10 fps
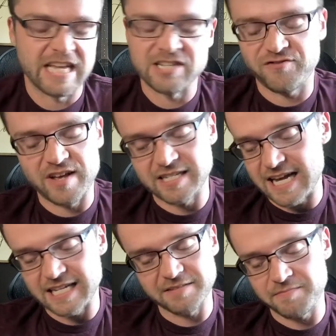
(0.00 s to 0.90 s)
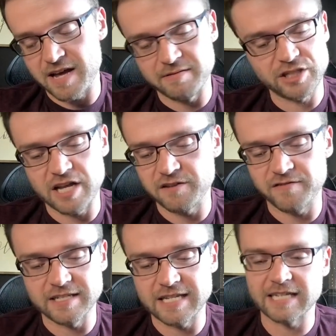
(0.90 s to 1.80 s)
sounds fantastic, man, she sounds
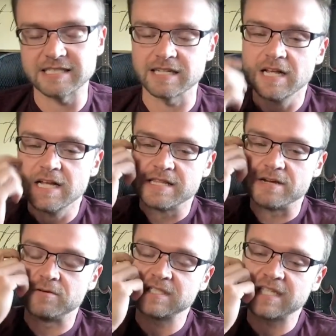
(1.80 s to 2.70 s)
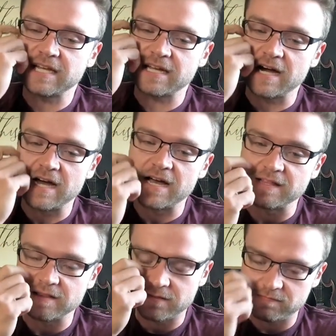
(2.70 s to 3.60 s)
fantastic. There was like
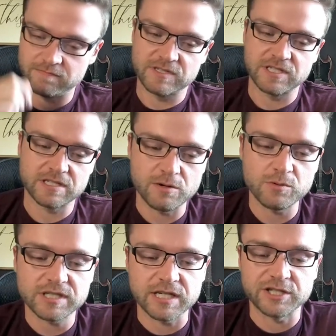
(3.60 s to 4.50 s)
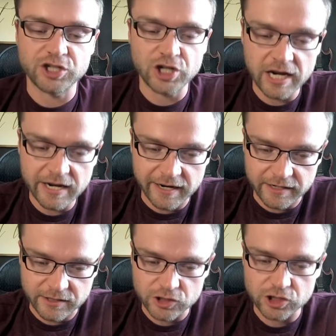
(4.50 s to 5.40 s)
a... there was a
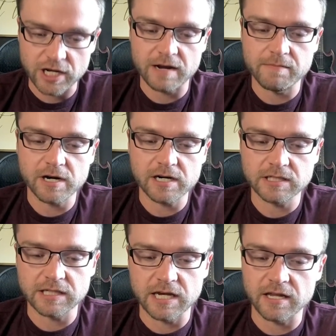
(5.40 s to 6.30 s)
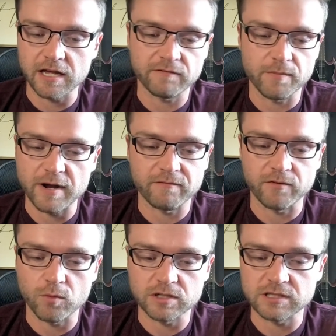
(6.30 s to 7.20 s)
change, and I'm not gonna say like for better or
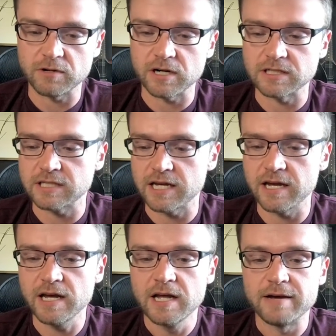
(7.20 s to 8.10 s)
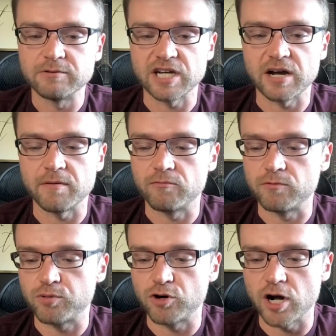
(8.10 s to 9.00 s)
for worse. I'm not gonna say it was like
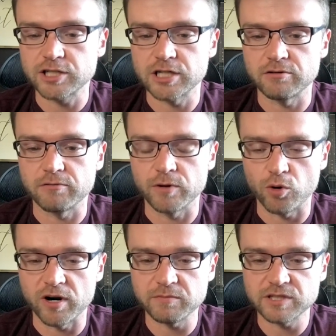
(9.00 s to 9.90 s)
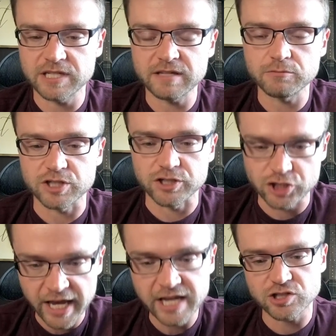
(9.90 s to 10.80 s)
a production or recording mistake. There was a
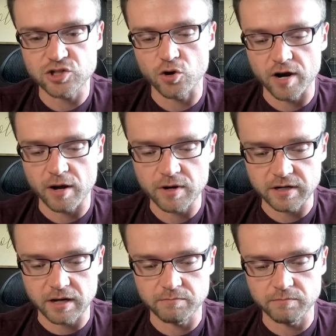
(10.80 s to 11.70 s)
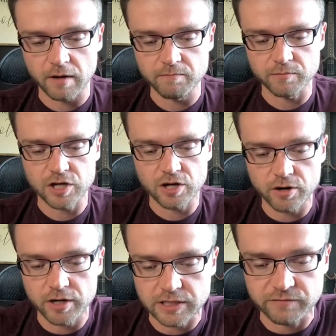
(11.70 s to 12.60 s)
change though, and I wanna. I'm I'm
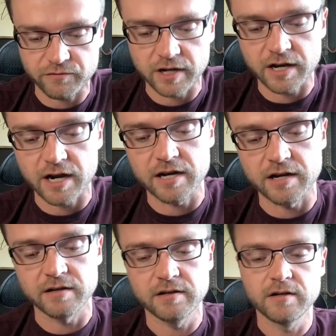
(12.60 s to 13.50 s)
curious if I can kind of